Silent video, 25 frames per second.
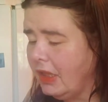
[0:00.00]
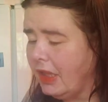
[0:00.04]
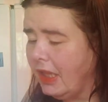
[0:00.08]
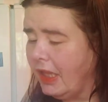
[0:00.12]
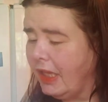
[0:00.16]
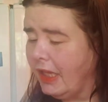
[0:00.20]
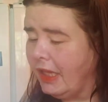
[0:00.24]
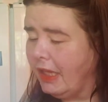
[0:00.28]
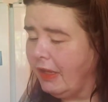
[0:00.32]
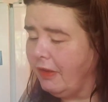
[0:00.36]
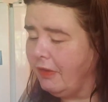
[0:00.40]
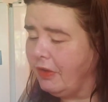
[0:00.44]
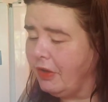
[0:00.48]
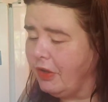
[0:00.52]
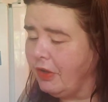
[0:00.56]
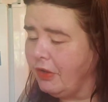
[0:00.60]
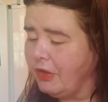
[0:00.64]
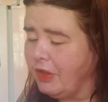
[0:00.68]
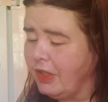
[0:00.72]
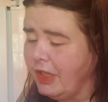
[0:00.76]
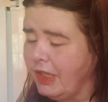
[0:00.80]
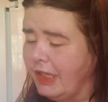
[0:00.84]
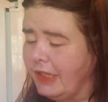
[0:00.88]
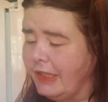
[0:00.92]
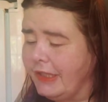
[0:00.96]
they give you
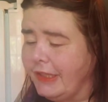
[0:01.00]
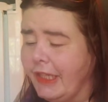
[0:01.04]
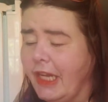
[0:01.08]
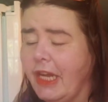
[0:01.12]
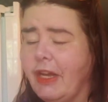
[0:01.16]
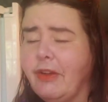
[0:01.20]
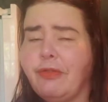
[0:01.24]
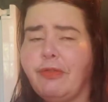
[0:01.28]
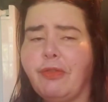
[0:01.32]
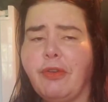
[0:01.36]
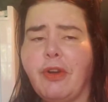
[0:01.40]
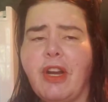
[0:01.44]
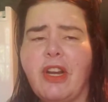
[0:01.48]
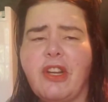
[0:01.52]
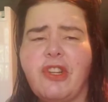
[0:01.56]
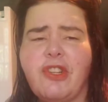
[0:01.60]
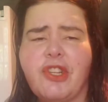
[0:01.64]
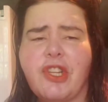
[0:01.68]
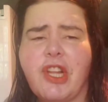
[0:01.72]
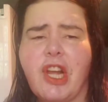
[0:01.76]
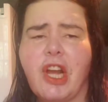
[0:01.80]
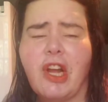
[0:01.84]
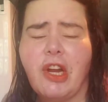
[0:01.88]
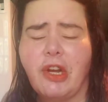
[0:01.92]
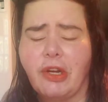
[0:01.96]
this. A fresh
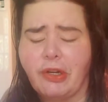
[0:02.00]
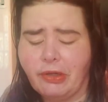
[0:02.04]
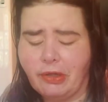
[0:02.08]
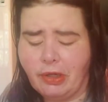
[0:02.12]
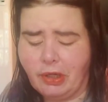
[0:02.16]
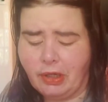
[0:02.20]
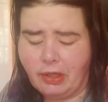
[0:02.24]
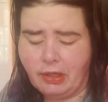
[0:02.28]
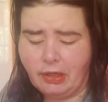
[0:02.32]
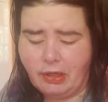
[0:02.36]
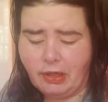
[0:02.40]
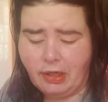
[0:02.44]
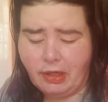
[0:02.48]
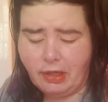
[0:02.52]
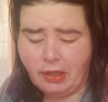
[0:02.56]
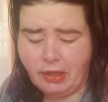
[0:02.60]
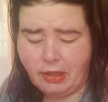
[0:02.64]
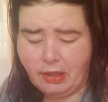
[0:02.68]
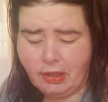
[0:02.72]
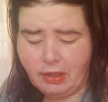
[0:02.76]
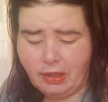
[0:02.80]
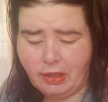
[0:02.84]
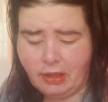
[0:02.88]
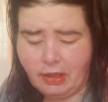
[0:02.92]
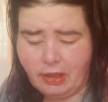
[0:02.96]
start.
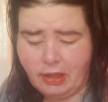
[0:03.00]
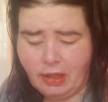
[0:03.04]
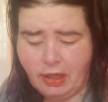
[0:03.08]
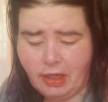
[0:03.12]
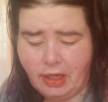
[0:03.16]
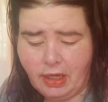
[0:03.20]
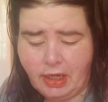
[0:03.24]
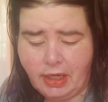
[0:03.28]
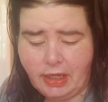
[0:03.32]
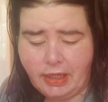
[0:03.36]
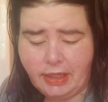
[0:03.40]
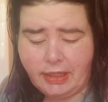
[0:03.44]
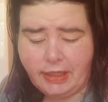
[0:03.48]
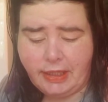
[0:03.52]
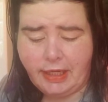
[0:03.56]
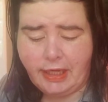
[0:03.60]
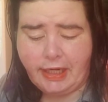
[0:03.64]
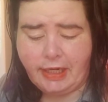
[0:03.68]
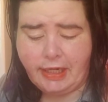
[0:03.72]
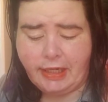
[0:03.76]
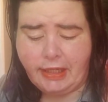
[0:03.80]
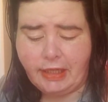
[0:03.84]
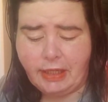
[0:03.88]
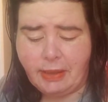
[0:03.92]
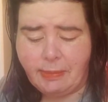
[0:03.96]

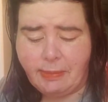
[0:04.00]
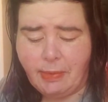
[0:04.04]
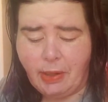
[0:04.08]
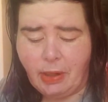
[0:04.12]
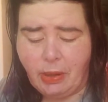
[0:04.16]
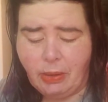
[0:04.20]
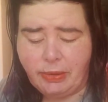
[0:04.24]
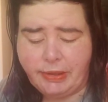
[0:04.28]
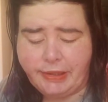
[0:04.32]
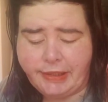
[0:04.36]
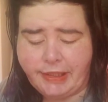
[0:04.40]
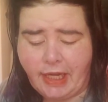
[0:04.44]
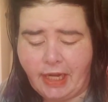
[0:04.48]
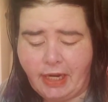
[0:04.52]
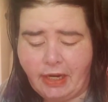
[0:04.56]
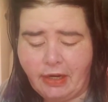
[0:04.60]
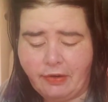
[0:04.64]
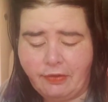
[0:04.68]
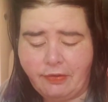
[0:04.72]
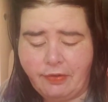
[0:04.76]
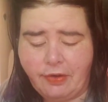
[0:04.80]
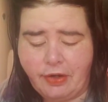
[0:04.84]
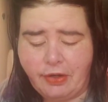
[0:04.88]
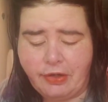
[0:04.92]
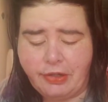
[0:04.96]
Getting the most
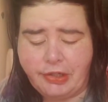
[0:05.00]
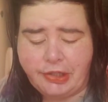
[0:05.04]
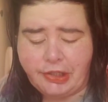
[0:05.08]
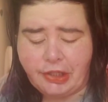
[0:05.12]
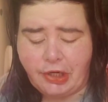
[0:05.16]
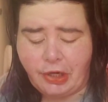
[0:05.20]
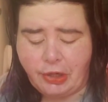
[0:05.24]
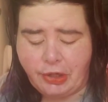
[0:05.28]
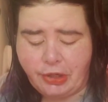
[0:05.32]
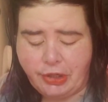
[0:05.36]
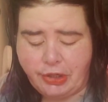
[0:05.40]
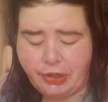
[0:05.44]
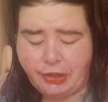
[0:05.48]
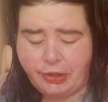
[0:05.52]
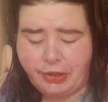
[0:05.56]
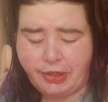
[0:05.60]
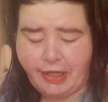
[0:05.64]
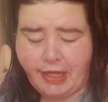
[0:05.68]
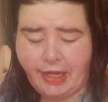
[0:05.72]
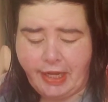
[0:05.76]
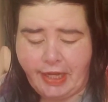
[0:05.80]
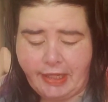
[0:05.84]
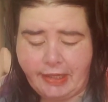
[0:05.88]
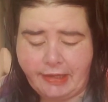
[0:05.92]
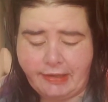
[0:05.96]
out of your starter
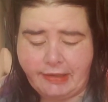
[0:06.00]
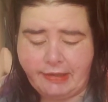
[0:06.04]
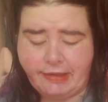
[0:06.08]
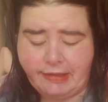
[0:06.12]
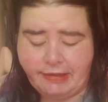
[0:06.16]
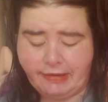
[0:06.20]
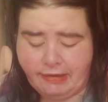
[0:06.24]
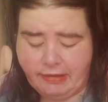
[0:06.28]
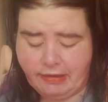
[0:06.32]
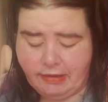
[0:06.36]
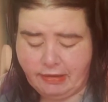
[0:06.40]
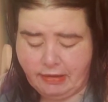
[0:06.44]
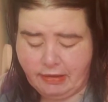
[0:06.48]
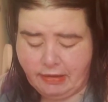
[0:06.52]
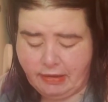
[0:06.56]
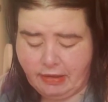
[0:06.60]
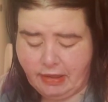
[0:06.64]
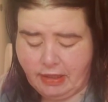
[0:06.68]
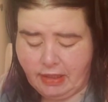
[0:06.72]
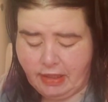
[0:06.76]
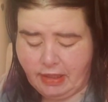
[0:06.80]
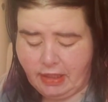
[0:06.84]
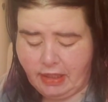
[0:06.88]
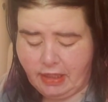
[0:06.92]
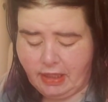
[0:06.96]
kit.
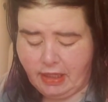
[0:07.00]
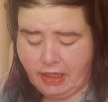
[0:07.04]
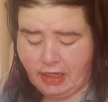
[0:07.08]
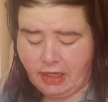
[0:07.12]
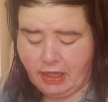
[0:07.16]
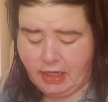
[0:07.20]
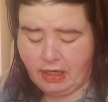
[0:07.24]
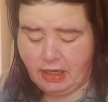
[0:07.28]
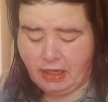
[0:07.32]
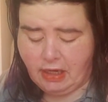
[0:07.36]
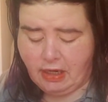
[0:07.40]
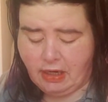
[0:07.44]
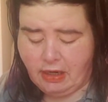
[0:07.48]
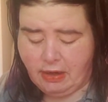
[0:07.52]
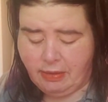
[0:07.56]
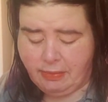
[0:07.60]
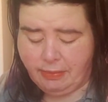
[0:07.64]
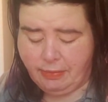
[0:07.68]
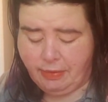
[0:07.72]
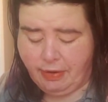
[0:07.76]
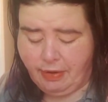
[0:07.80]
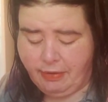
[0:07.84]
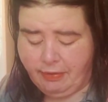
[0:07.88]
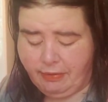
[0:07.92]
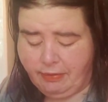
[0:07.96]

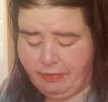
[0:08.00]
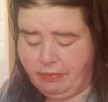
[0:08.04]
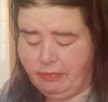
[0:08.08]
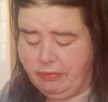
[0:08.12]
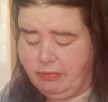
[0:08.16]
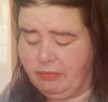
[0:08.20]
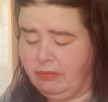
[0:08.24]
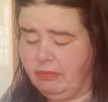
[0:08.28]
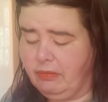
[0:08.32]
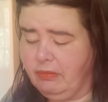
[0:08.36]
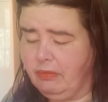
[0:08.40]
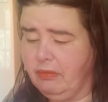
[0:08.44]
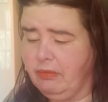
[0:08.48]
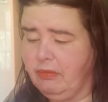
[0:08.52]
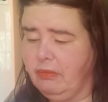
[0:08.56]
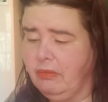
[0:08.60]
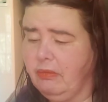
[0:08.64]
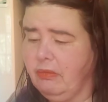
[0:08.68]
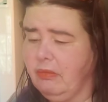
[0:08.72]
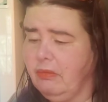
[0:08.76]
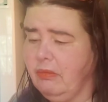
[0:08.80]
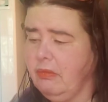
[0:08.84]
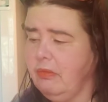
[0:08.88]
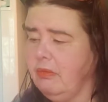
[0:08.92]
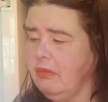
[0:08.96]
Um,
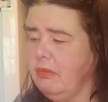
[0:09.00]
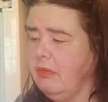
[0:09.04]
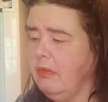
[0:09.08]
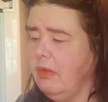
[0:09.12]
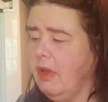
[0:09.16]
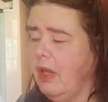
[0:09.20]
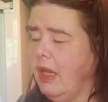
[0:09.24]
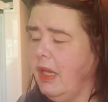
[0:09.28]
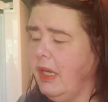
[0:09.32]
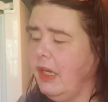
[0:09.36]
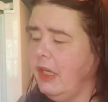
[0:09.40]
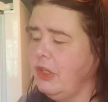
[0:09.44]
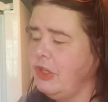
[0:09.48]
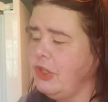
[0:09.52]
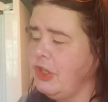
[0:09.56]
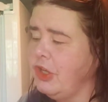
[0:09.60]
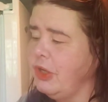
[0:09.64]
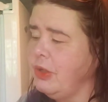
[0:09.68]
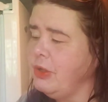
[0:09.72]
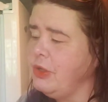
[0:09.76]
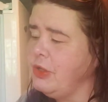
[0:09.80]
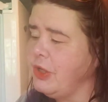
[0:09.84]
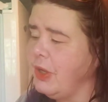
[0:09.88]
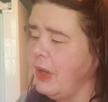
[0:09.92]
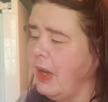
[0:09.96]
and it
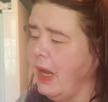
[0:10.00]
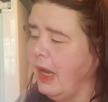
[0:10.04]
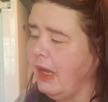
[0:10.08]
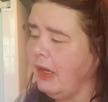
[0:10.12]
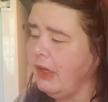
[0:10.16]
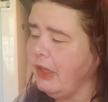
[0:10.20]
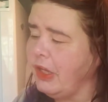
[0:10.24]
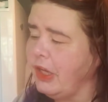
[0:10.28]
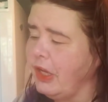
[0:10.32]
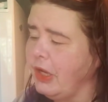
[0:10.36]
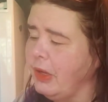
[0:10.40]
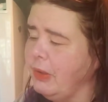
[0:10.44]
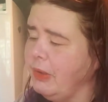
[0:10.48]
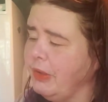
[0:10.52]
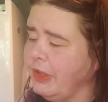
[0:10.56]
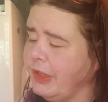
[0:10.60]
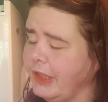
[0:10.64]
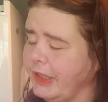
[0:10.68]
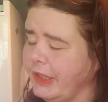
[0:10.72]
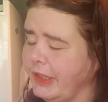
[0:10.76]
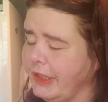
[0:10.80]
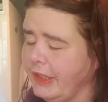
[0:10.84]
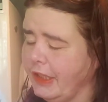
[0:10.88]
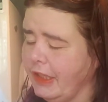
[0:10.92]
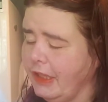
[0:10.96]
shows you how to use
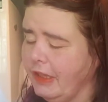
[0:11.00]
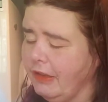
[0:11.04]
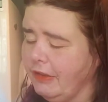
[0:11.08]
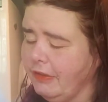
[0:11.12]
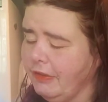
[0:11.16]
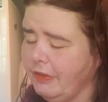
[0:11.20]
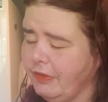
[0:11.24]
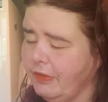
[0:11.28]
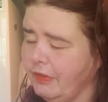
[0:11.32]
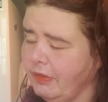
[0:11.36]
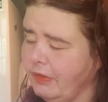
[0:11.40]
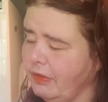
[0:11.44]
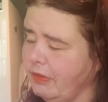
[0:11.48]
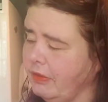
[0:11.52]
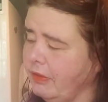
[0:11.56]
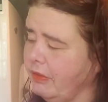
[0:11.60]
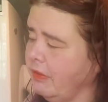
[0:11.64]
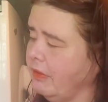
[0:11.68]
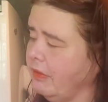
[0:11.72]
the stuff.